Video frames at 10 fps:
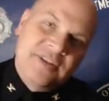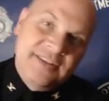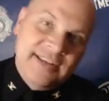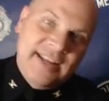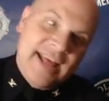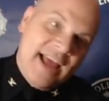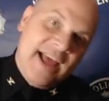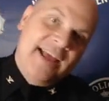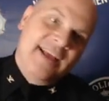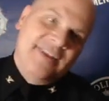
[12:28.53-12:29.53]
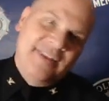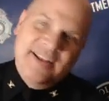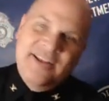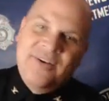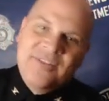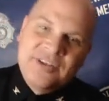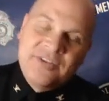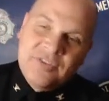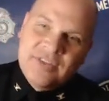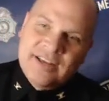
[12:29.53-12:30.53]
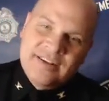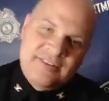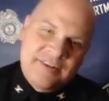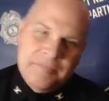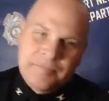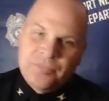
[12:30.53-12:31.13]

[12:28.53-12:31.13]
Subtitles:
DNA and all the different things and